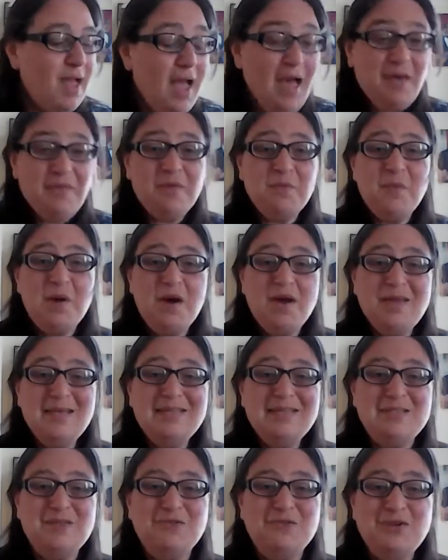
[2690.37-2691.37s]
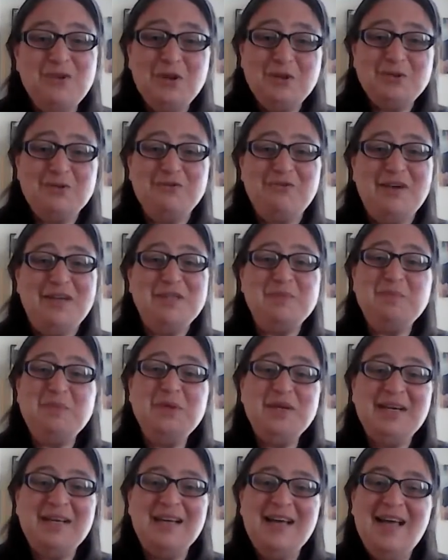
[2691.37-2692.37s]
Otherwise, if you're not on
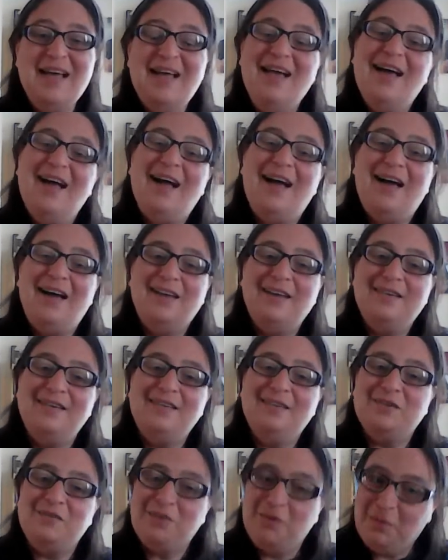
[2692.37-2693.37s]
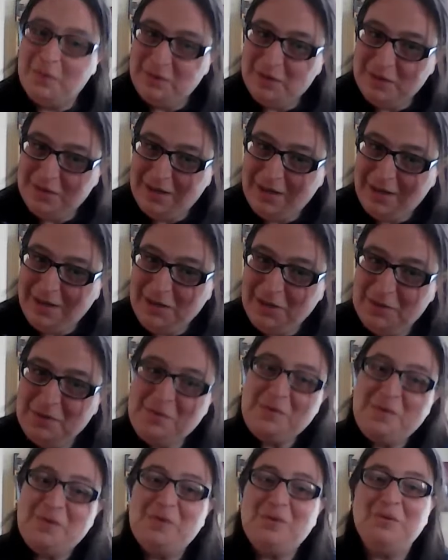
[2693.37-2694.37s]
Facebook, I look forward to seeing you
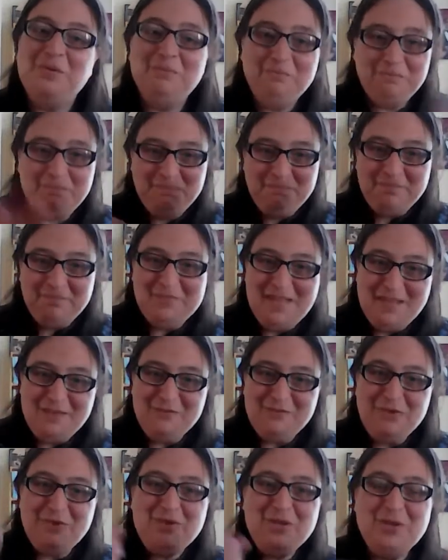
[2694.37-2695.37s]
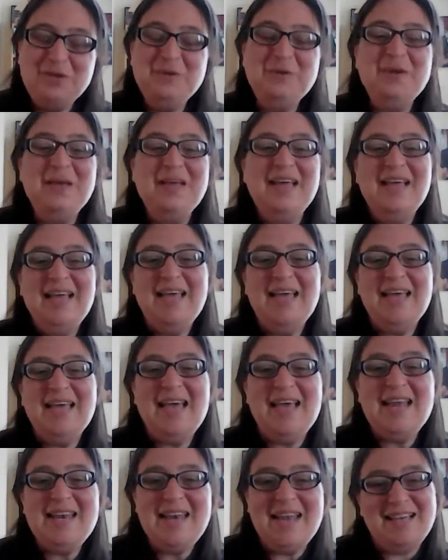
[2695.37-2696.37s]
or singing for you
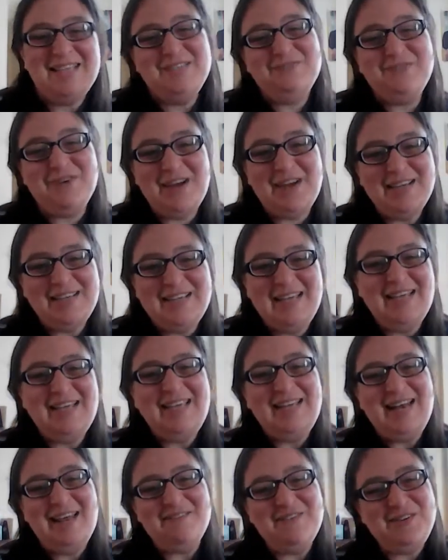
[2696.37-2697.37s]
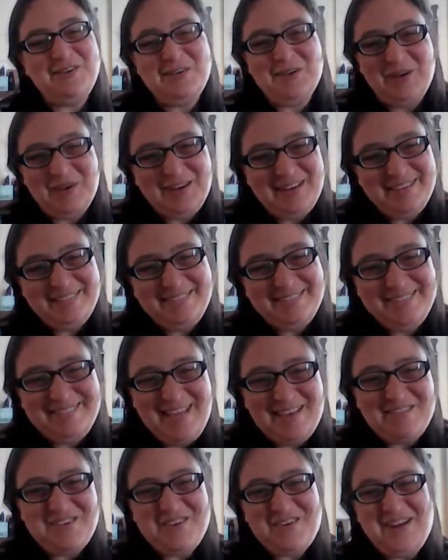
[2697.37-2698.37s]
again next Friday, 11 o'clock.
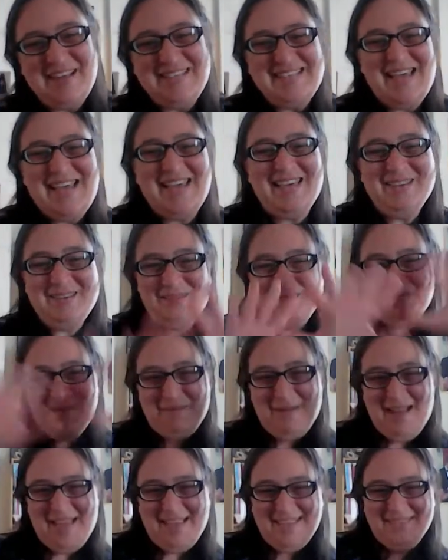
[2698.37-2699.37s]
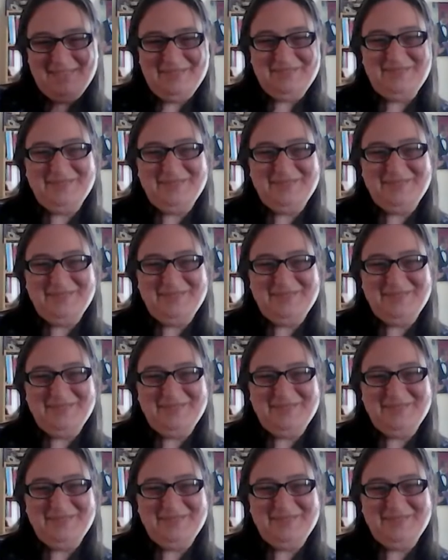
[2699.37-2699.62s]
Have a great day. Bye-bye.